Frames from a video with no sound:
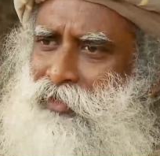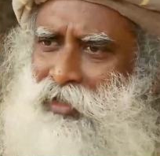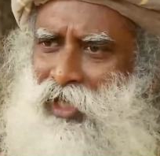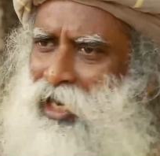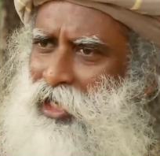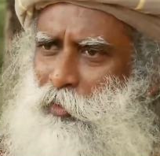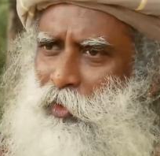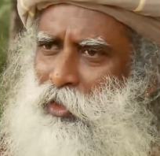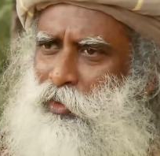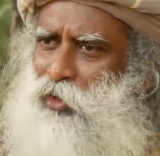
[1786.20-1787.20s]
Realized
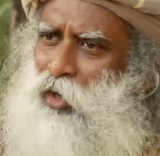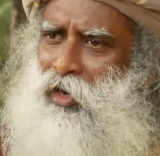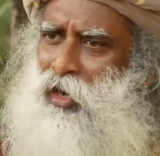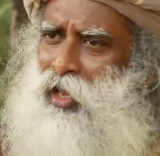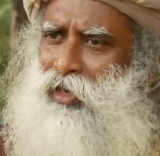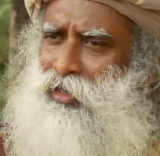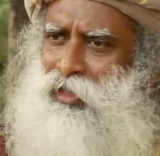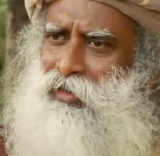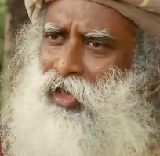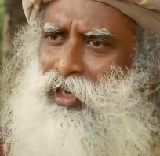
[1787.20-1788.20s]
being was not a
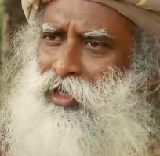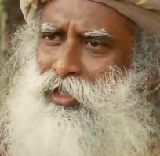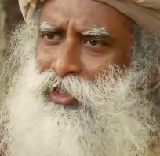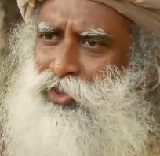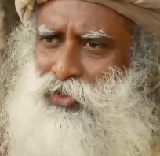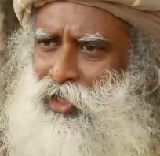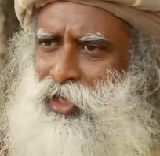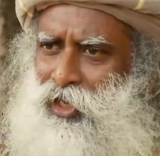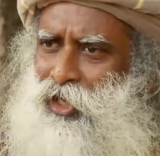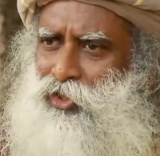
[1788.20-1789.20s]
rarity in this
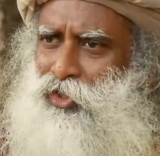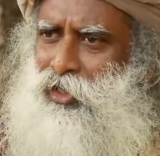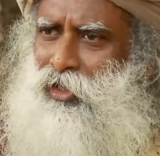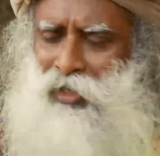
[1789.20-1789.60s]
culture.